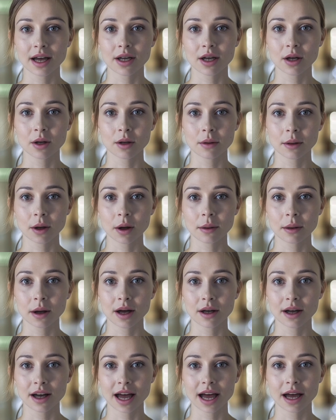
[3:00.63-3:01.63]
including
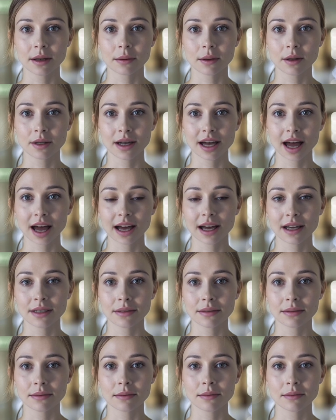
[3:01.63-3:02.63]
pulmonary emboli.
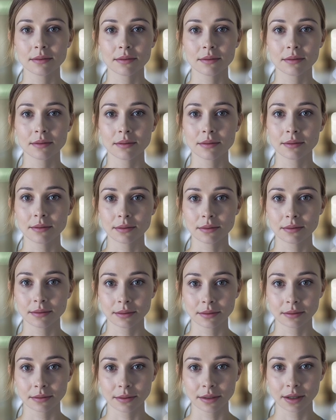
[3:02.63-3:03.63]

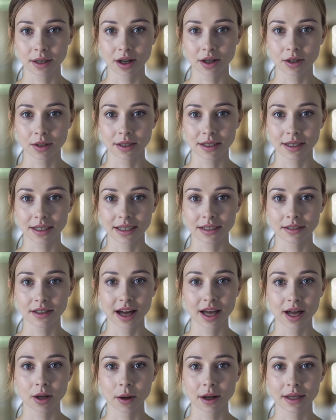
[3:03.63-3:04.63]
Nurses
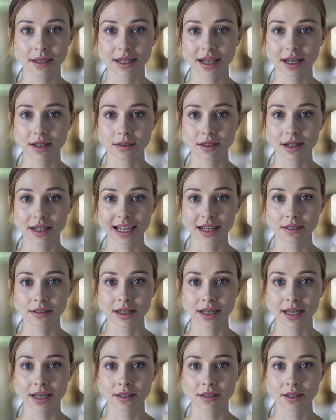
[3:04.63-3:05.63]
evaluate the
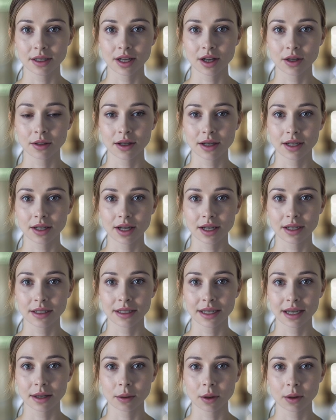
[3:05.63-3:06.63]
effectiveness of
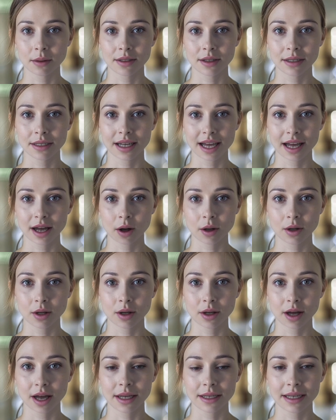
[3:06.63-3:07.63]
interventions in preventing or
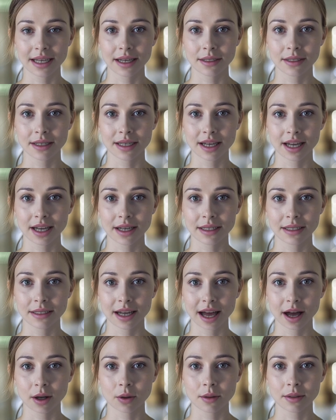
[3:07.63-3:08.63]
treating
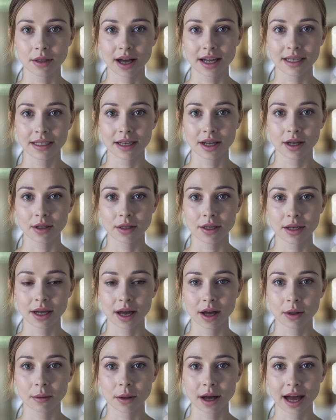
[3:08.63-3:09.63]
DVTs and revise the nursing
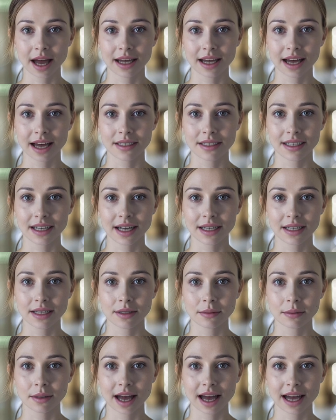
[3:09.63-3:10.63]
care plan as needed
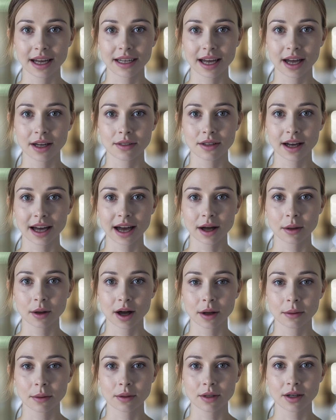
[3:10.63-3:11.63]
to meet identified
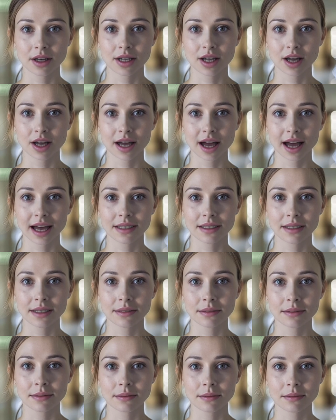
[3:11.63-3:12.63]
outcomes for each client.